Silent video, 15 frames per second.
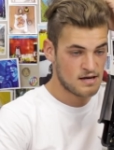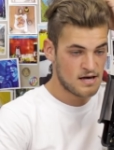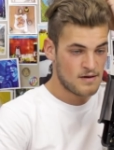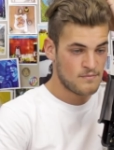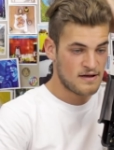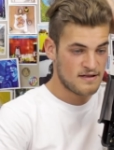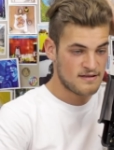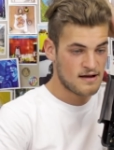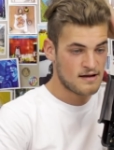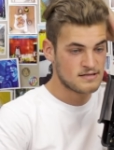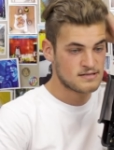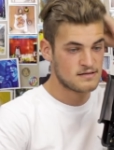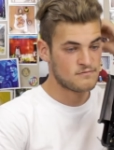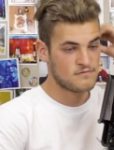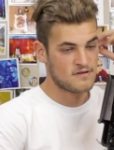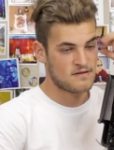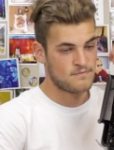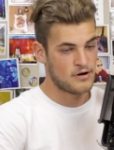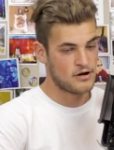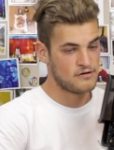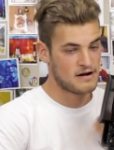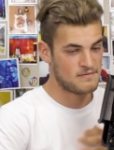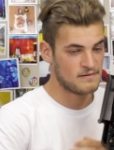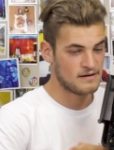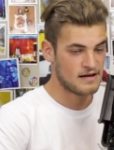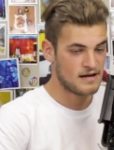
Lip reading: Best editing was by Rap again.